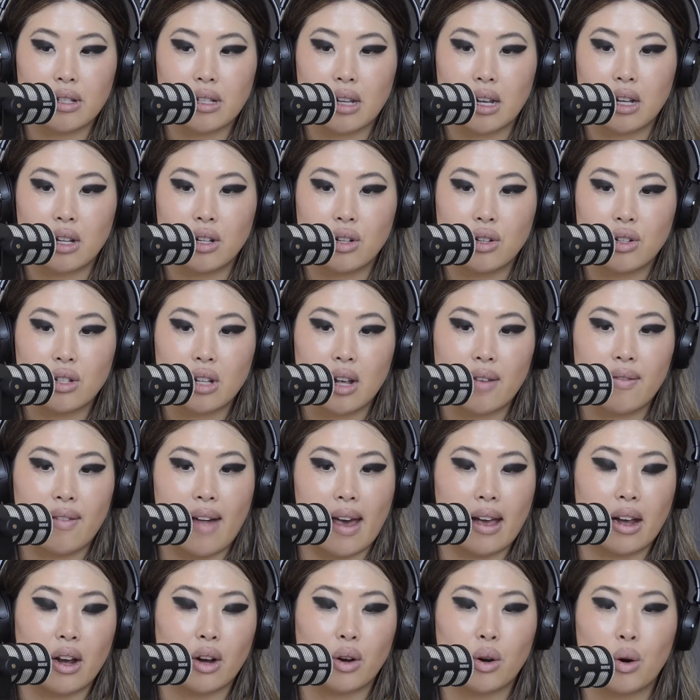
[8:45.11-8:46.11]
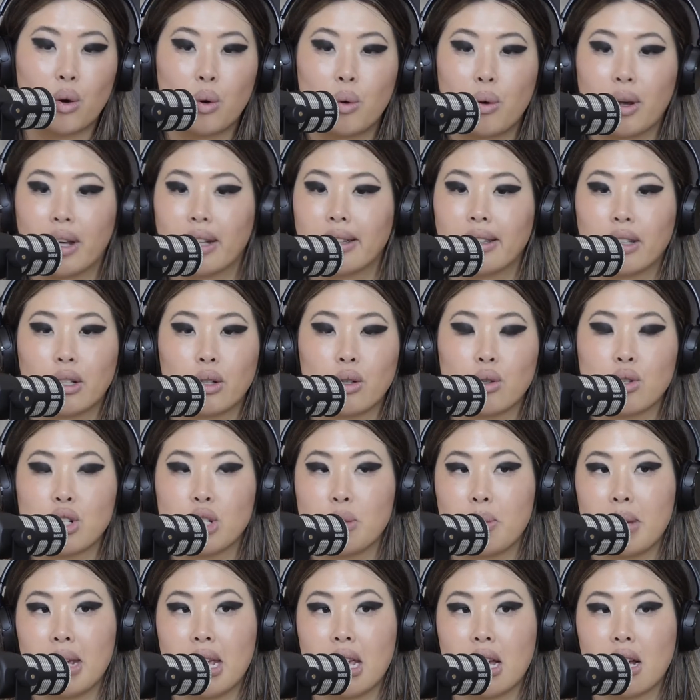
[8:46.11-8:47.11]
can you just give like a quick little
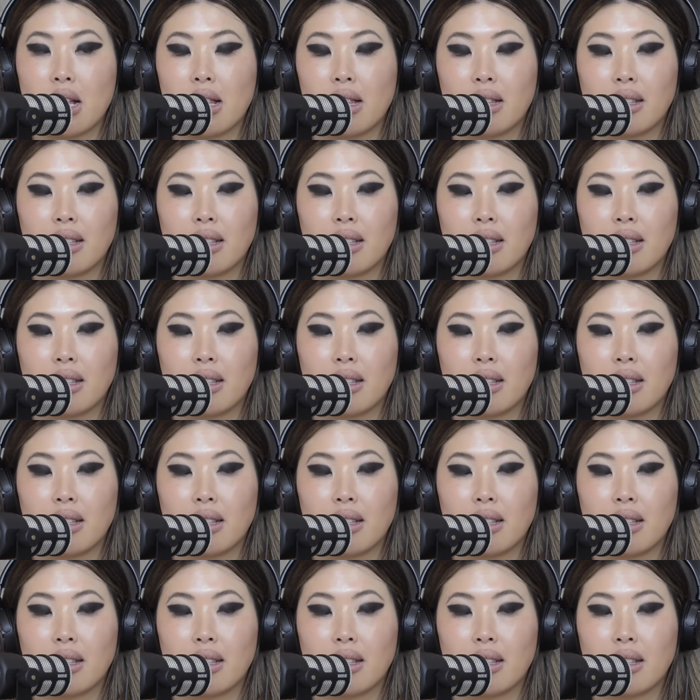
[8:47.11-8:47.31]
spiel?